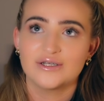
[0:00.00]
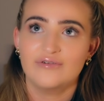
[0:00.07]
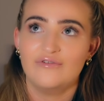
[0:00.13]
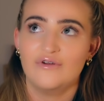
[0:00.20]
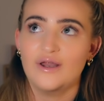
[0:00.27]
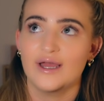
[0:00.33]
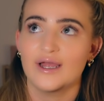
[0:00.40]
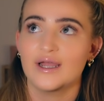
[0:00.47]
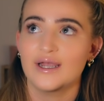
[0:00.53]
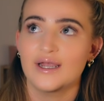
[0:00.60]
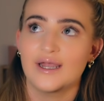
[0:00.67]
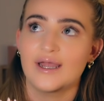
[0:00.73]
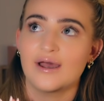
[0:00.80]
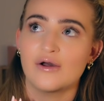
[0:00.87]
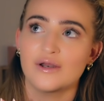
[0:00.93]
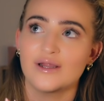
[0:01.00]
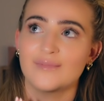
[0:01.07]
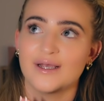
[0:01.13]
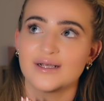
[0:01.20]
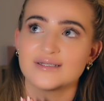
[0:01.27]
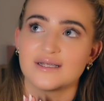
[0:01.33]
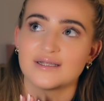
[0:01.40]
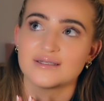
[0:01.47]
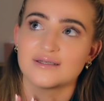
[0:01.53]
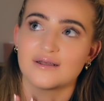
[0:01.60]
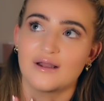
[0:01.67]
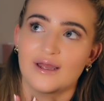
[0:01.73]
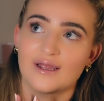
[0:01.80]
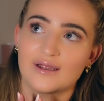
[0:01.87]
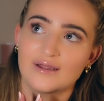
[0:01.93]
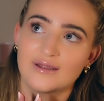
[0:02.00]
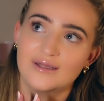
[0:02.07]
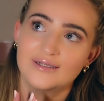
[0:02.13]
So I feel like it only makes sense to like